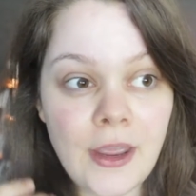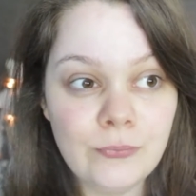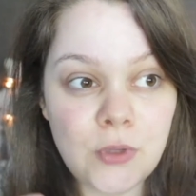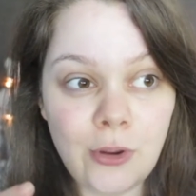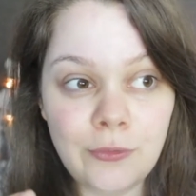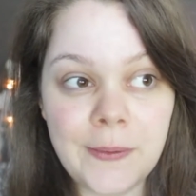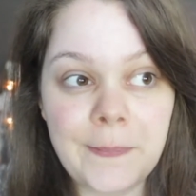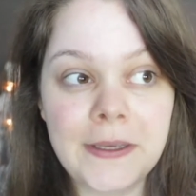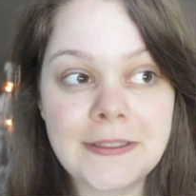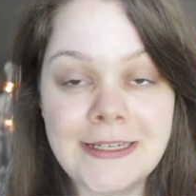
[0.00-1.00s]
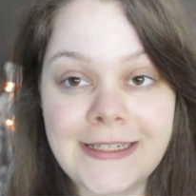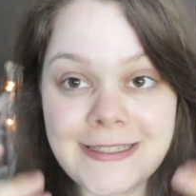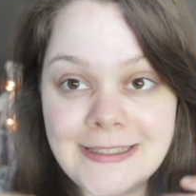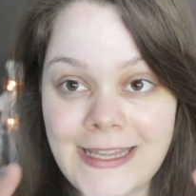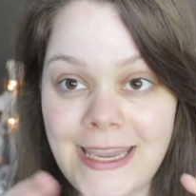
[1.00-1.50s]
know that my skin
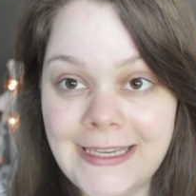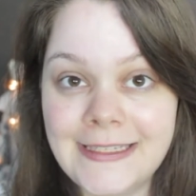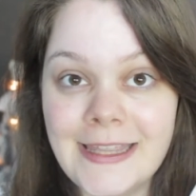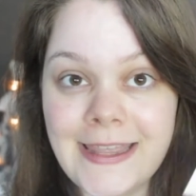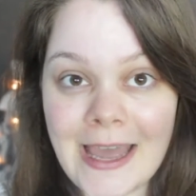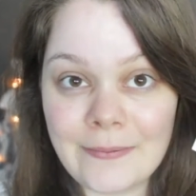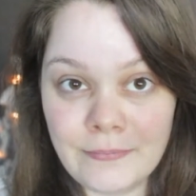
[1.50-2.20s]
doesn't need that